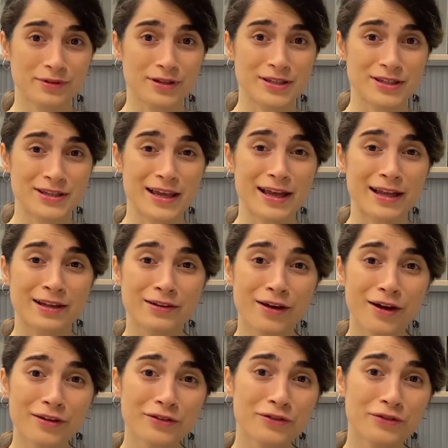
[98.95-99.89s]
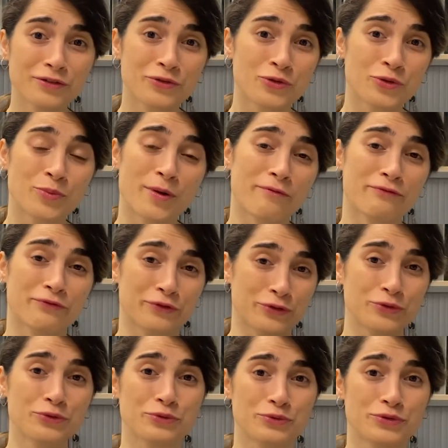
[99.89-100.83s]
is another group of
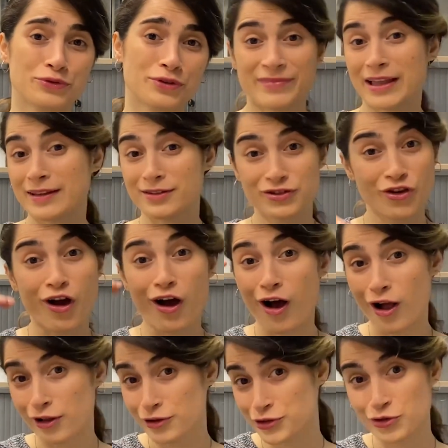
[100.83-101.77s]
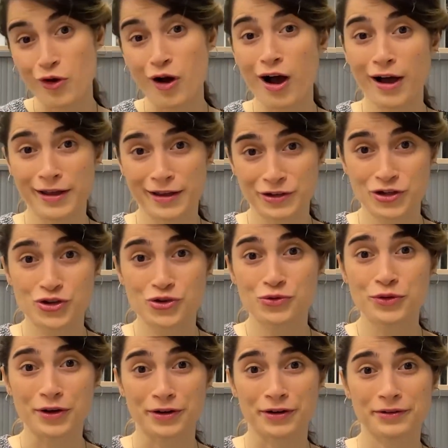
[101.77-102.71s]
fruit that is also high in
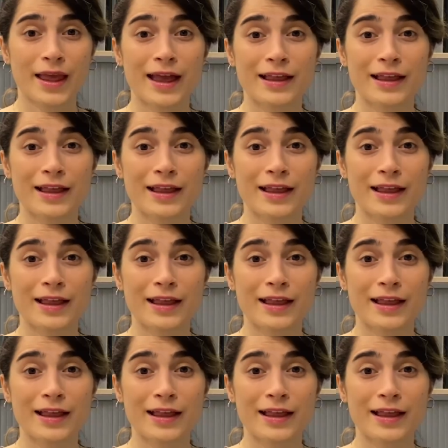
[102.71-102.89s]
sugar,